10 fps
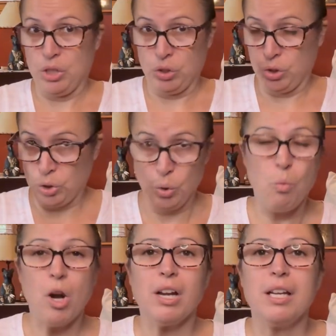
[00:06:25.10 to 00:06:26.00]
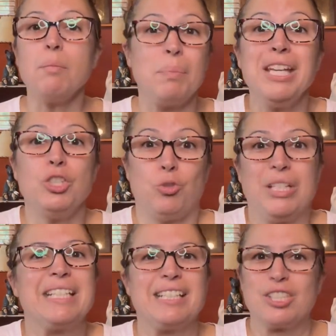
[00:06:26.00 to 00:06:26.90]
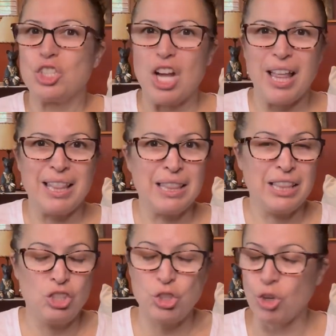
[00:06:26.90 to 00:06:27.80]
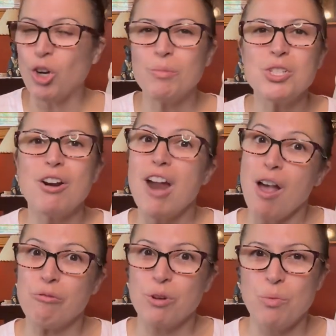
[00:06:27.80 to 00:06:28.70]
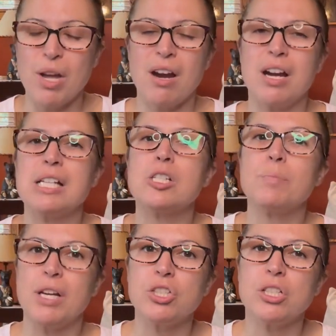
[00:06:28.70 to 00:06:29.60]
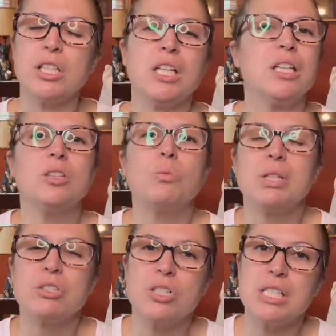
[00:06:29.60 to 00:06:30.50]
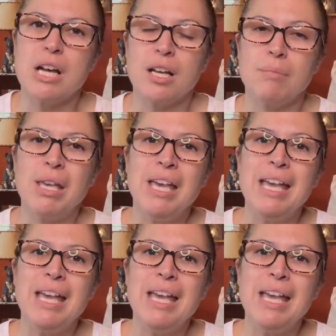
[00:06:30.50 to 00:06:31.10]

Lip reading: You work in a petri dish. Germs are everywhere, especially in the winter time.